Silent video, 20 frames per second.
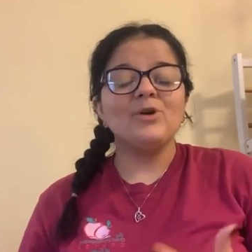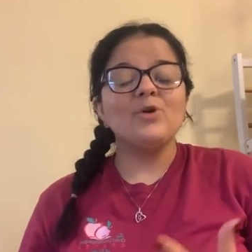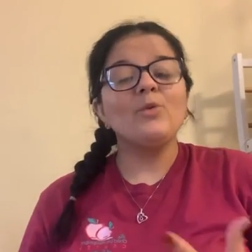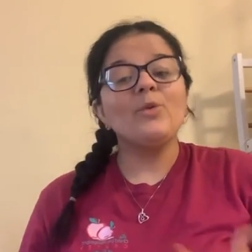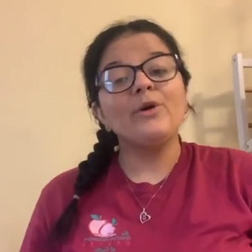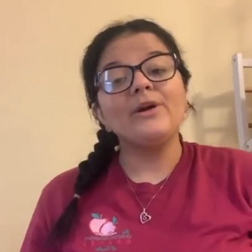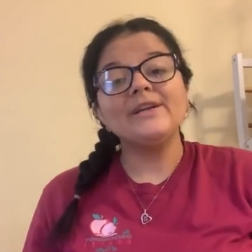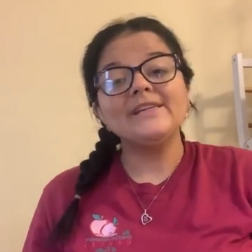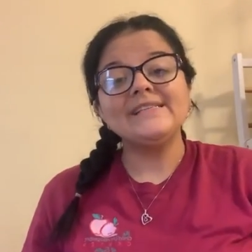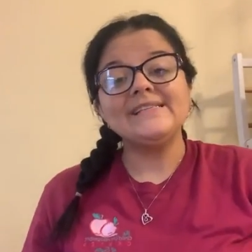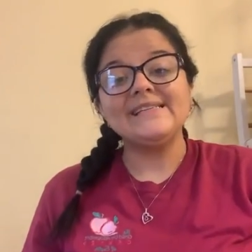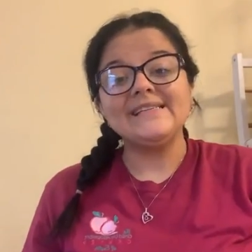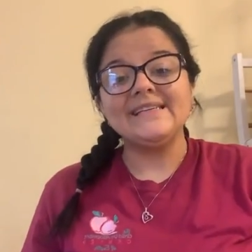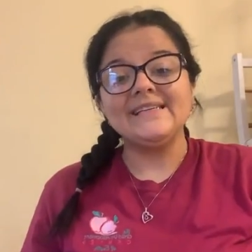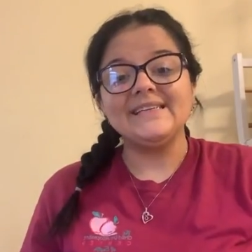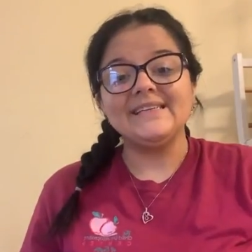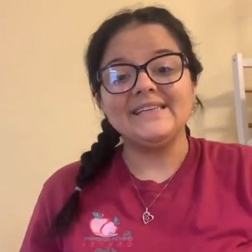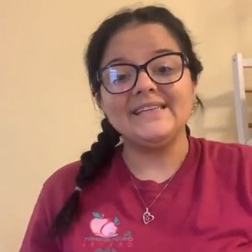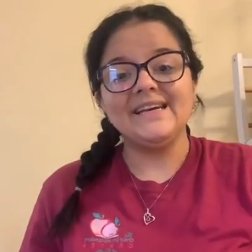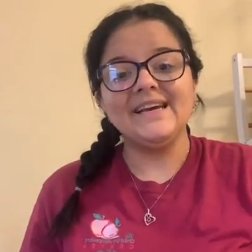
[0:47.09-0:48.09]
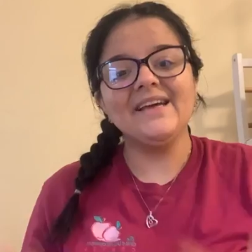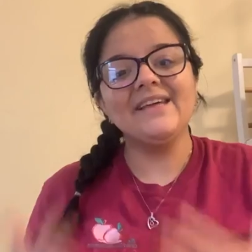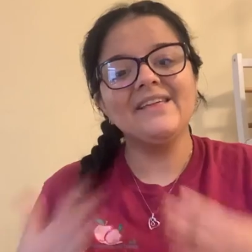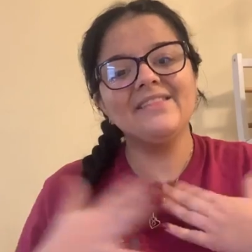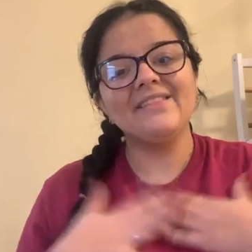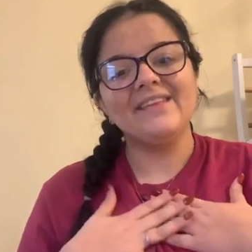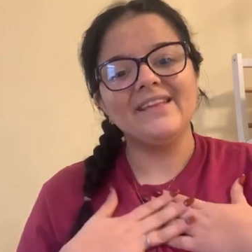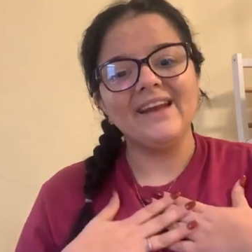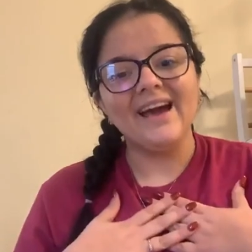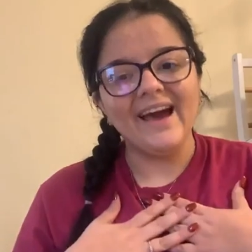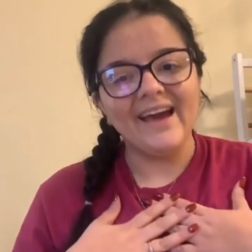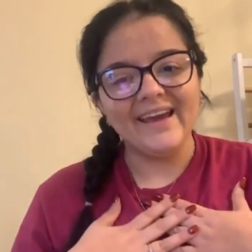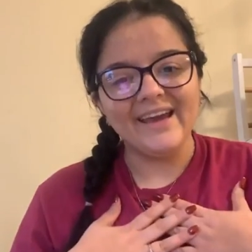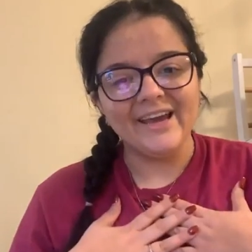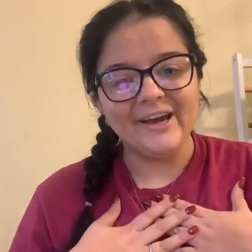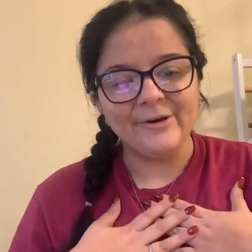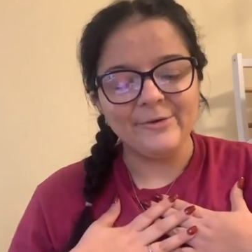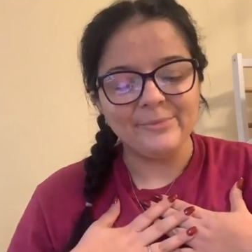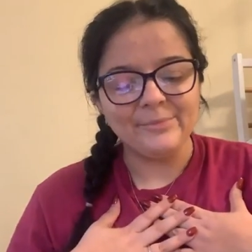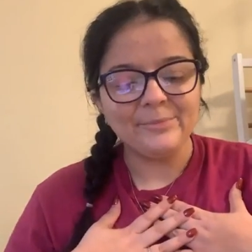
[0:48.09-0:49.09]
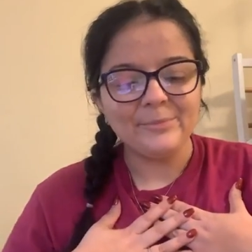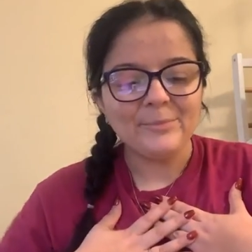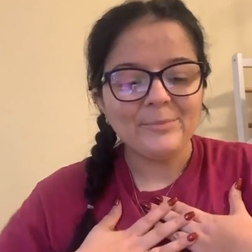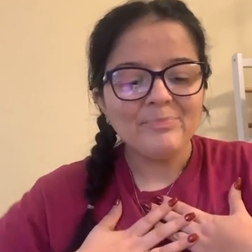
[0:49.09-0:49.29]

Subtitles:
quarantine than I am.